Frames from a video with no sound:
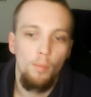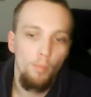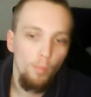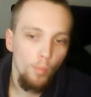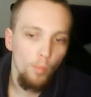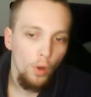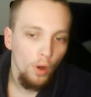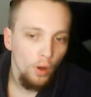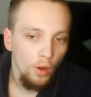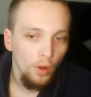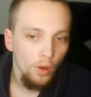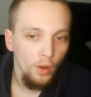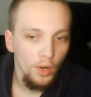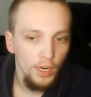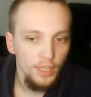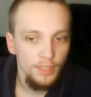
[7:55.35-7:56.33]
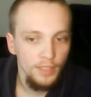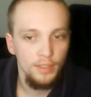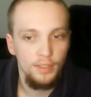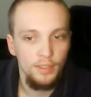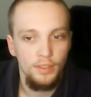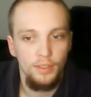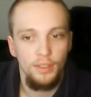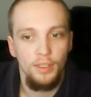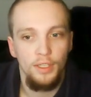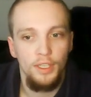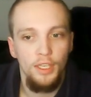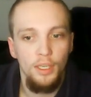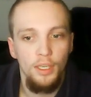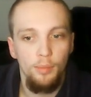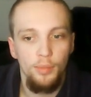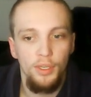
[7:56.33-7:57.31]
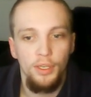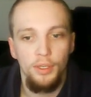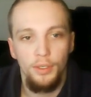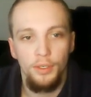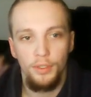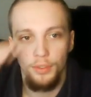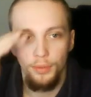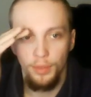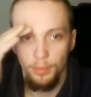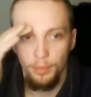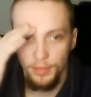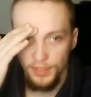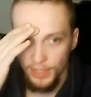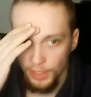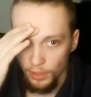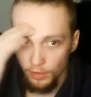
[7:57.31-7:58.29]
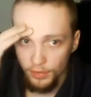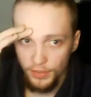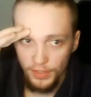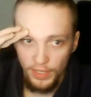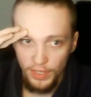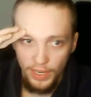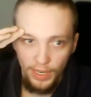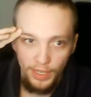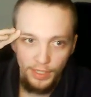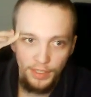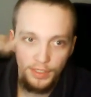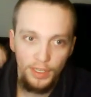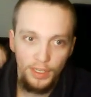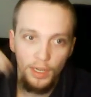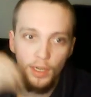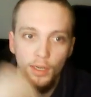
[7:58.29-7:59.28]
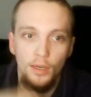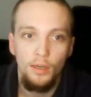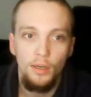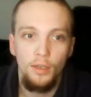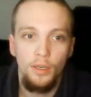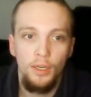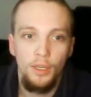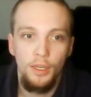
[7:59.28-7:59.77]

more or less keeping to themselves and are,